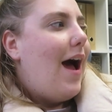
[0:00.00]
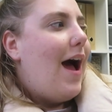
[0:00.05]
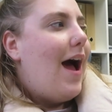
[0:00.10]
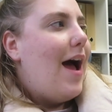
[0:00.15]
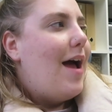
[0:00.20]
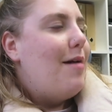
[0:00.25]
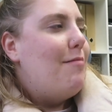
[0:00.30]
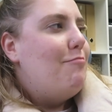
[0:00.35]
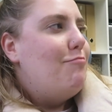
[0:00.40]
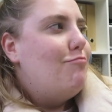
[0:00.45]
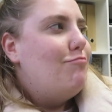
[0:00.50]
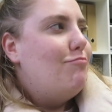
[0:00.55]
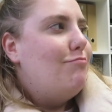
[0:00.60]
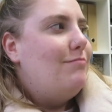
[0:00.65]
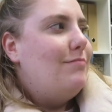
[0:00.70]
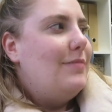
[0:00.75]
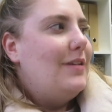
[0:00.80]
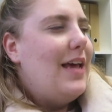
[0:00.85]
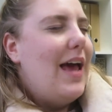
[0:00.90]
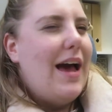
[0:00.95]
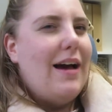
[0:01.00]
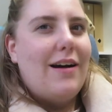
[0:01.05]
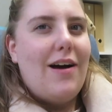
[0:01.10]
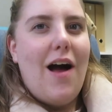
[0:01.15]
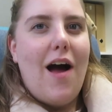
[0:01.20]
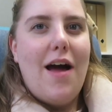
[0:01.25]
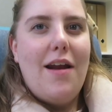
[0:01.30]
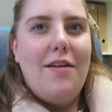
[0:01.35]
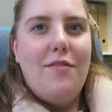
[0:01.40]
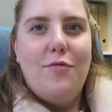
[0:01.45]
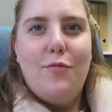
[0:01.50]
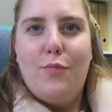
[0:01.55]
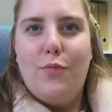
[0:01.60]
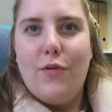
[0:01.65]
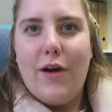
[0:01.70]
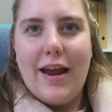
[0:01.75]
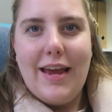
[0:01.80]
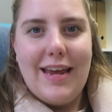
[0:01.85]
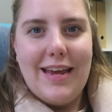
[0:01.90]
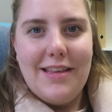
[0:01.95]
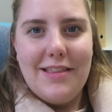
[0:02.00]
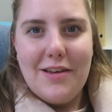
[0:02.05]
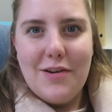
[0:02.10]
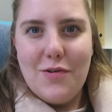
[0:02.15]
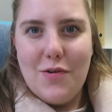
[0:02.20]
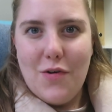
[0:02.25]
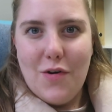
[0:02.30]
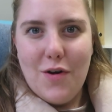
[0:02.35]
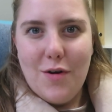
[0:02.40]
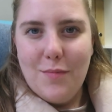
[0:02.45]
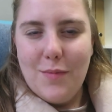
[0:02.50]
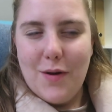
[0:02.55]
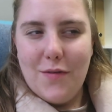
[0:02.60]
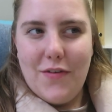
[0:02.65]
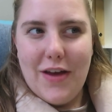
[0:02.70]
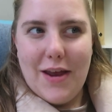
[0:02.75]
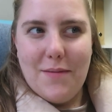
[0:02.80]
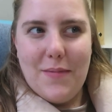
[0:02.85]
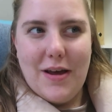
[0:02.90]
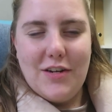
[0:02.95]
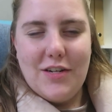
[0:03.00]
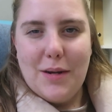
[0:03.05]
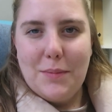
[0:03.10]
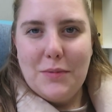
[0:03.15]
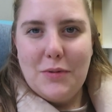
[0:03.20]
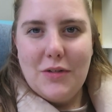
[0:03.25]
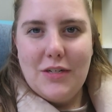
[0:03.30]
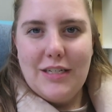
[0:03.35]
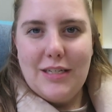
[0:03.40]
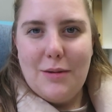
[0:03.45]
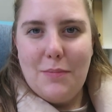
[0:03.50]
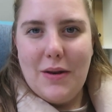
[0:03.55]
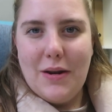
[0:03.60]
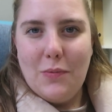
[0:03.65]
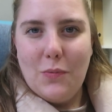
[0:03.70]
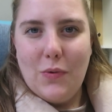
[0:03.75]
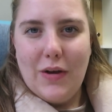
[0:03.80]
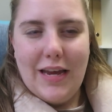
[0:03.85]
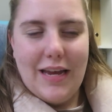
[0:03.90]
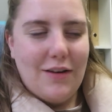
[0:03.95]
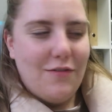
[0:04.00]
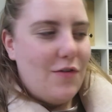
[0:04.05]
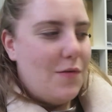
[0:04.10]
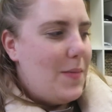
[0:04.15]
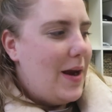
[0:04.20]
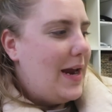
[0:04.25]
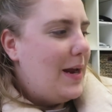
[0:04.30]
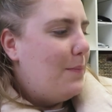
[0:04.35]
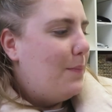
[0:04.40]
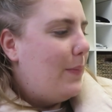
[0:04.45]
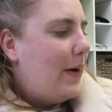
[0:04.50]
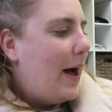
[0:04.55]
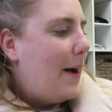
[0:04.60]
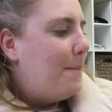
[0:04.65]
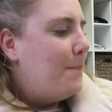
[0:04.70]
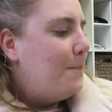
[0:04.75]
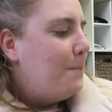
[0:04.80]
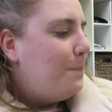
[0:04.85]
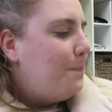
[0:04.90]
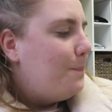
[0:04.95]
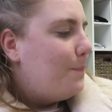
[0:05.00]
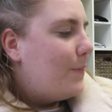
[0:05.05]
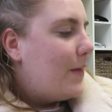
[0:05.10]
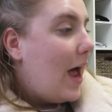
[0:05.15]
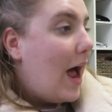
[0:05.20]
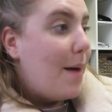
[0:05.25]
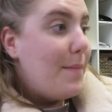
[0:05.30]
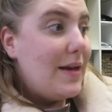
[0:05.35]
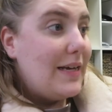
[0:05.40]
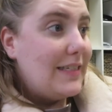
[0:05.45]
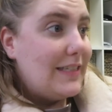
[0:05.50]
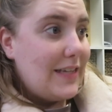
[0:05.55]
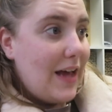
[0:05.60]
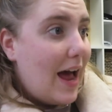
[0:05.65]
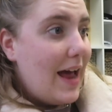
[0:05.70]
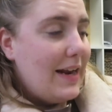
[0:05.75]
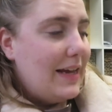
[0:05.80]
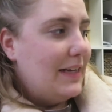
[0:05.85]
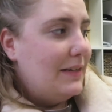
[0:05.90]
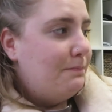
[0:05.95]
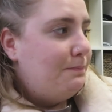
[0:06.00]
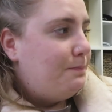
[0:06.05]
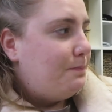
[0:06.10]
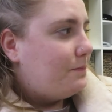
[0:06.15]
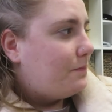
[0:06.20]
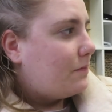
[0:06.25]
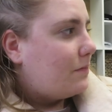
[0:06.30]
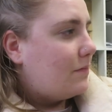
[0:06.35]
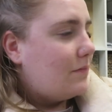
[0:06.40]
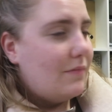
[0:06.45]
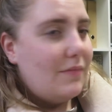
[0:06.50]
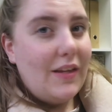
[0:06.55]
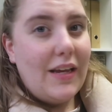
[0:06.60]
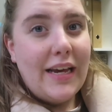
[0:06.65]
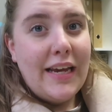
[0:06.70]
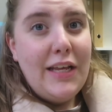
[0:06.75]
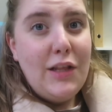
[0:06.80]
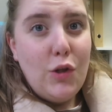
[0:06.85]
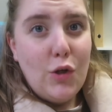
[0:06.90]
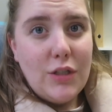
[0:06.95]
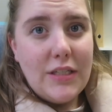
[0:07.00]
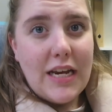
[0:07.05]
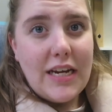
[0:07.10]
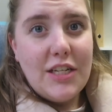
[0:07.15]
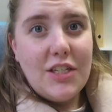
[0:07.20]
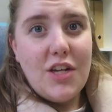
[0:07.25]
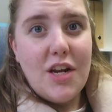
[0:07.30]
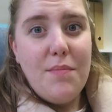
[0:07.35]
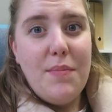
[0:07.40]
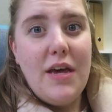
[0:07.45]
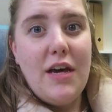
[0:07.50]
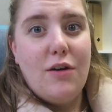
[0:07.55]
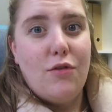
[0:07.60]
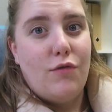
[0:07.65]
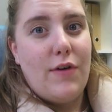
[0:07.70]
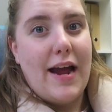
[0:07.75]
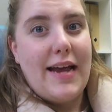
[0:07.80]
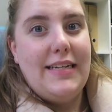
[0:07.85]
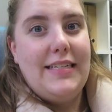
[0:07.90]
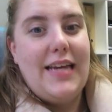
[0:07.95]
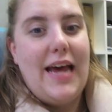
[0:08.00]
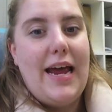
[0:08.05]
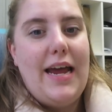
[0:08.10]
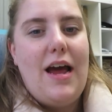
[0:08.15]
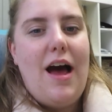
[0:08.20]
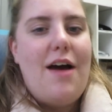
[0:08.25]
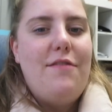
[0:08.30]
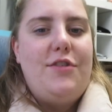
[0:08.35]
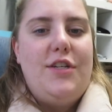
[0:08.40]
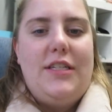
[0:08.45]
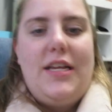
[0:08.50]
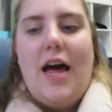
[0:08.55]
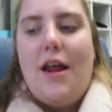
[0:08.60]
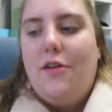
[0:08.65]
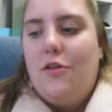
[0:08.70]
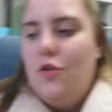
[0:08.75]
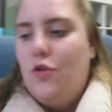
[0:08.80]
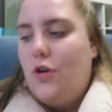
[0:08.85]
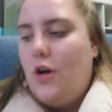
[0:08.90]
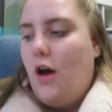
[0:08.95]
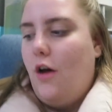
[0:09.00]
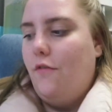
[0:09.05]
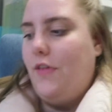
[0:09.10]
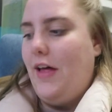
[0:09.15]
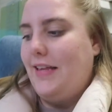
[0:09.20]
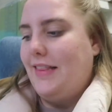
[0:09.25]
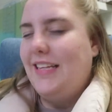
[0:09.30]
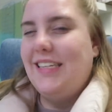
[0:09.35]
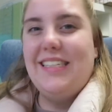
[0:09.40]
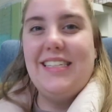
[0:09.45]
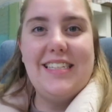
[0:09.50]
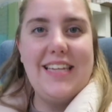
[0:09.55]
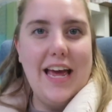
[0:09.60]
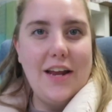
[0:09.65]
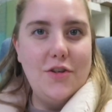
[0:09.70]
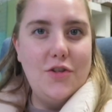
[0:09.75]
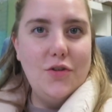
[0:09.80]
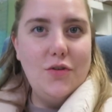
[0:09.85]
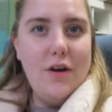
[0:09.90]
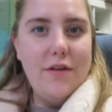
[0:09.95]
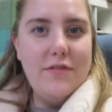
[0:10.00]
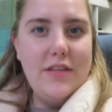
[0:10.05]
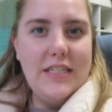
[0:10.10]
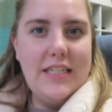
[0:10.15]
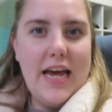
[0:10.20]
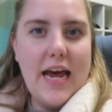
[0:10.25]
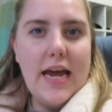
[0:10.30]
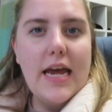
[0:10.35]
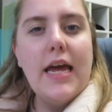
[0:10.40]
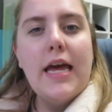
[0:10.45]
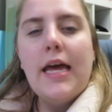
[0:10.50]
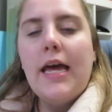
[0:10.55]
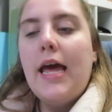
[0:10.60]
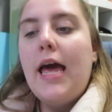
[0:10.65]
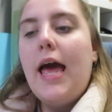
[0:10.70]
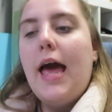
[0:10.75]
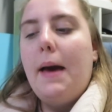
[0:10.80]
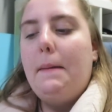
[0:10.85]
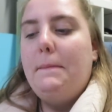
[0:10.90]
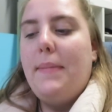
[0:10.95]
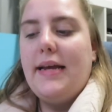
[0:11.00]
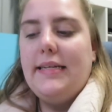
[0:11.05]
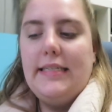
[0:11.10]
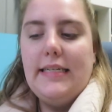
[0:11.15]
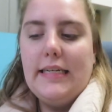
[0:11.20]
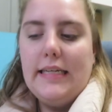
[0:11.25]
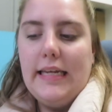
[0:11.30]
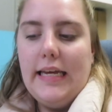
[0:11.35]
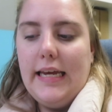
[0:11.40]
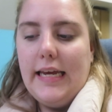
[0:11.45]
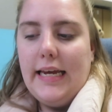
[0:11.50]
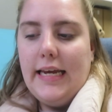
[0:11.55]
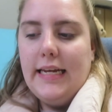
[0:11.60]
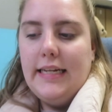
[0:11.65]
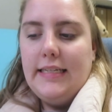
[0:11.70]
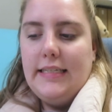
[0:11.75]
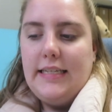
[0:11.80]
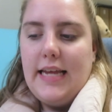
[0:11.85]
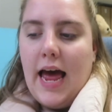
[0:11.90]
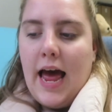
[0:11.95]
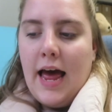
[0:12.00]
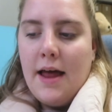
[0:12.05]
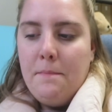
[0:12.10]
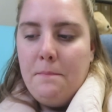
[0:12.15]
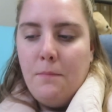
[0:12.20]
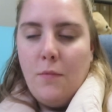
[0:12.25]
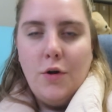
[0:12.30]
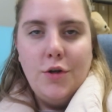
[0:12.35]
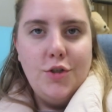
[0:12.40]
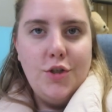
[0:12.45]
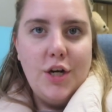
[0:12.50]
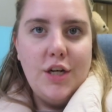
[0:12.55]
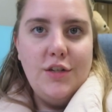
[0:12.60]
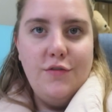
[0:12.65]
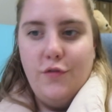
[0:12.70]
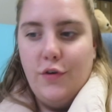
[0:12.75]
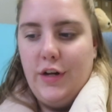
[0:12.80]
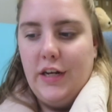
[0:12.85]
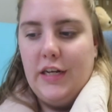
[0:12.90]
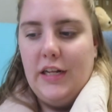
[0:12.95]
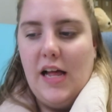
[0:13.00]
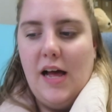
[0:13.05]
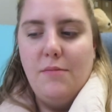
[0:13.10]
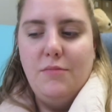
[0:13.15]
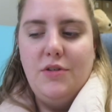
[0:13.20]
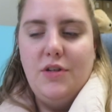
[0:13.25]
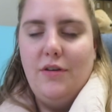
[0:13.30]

I'm, yeah, kind of breaking the norm of Handmade Jems, which is a bit weird for me, but I'm excited. It looks like it's going to be a great day. I've just had a look of like the schedule of the day. And basically it's at Montrose Footy Club.